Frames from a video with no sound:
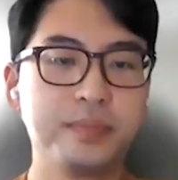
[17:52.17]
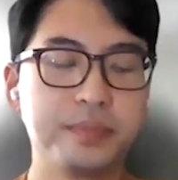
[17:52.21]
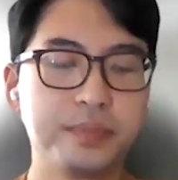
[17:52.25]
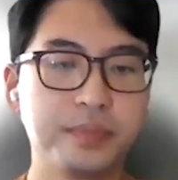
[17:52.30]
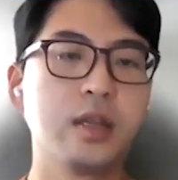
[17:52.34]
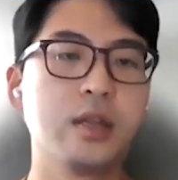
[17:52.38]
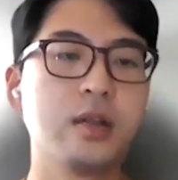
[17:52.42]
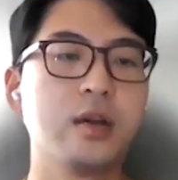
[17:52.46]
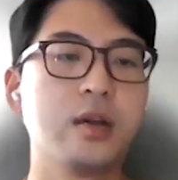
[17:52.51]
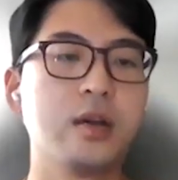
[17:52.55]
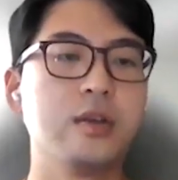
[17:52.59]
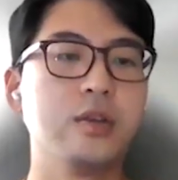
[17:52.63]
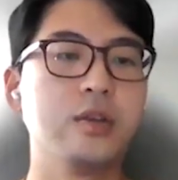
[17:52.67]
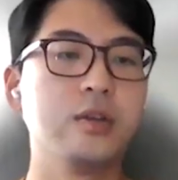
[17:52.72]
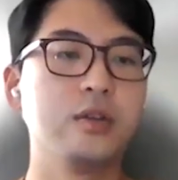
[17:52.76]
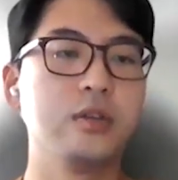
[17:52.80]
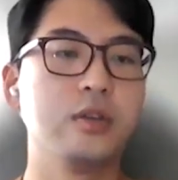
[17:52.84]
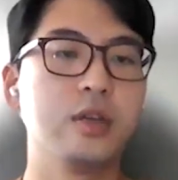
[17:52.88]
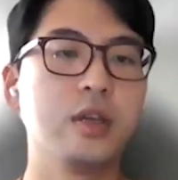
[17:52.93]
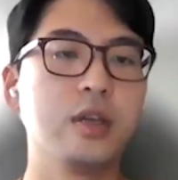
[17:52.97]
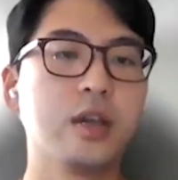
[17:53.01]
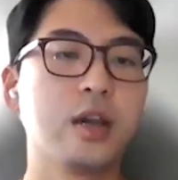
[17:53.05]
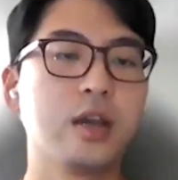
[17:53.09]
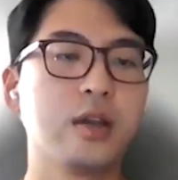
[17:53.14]
And then uh, you,
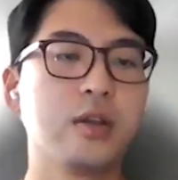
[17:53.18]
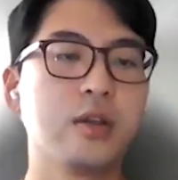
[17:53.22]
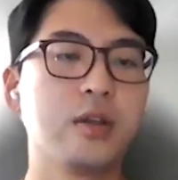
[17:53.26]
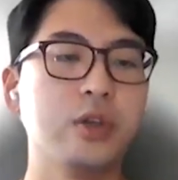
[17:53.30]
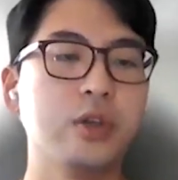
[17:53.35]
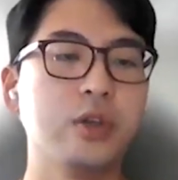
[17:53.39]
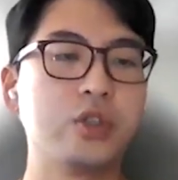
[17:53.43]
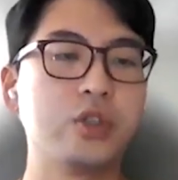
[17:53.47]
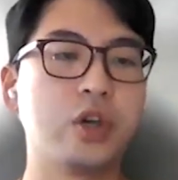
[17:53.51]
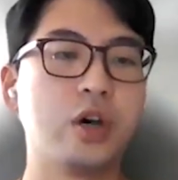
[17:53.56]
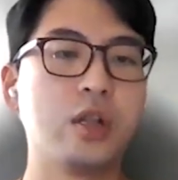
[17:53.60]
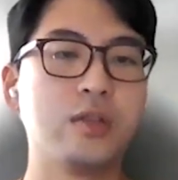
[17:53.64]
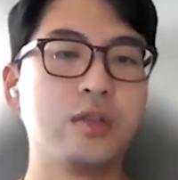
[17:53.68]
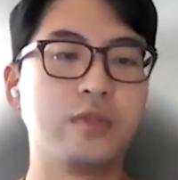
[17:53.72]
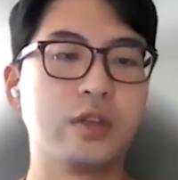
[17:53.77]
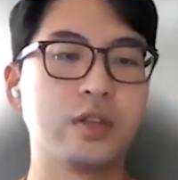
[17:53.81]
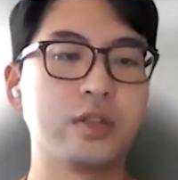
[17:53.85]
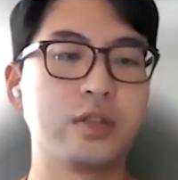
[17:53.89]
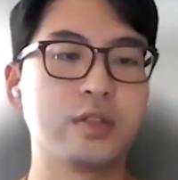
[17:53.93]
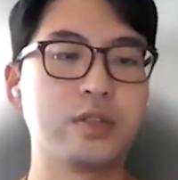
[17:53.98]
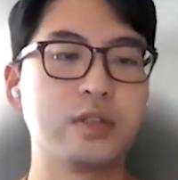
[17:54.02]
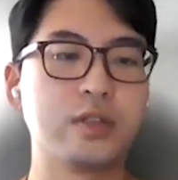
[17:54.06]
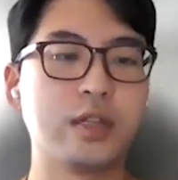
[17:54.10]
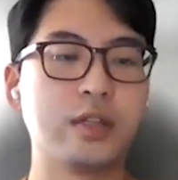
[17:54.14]
you can kind of reach all of
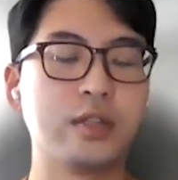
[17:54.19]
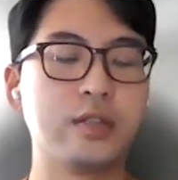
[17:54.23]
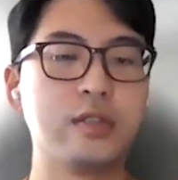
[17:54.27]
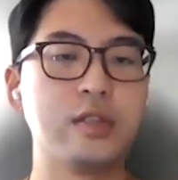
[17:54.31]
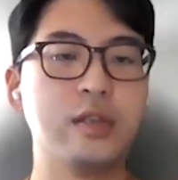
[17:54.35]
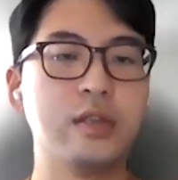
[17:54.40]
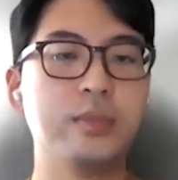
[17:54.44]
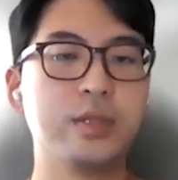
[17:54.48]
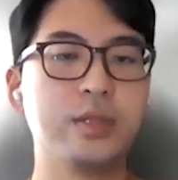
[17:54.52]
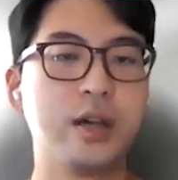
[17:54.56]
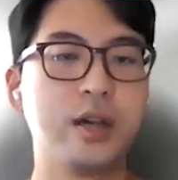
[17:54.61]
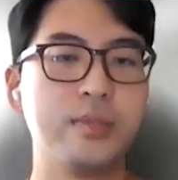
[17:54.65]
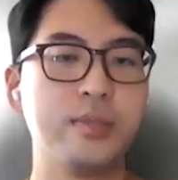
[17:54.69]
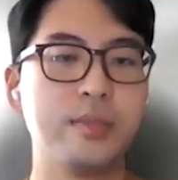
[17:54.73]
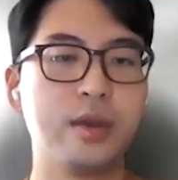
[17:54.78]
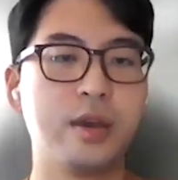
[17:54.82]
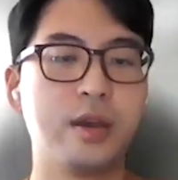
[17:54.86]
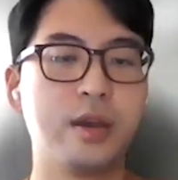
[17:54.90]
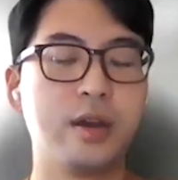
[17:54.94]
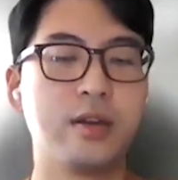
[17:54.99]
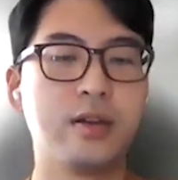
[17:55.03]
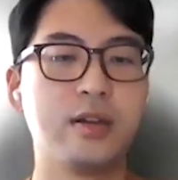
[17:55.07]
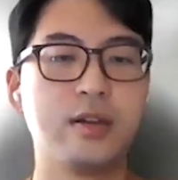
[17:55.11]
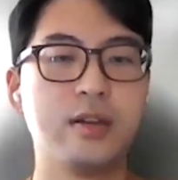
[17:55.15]
us at the same time
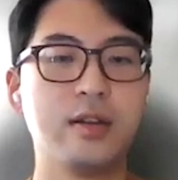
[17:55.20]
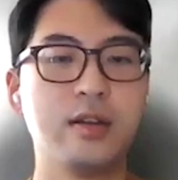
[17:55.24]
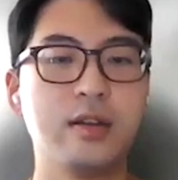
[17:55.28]
there.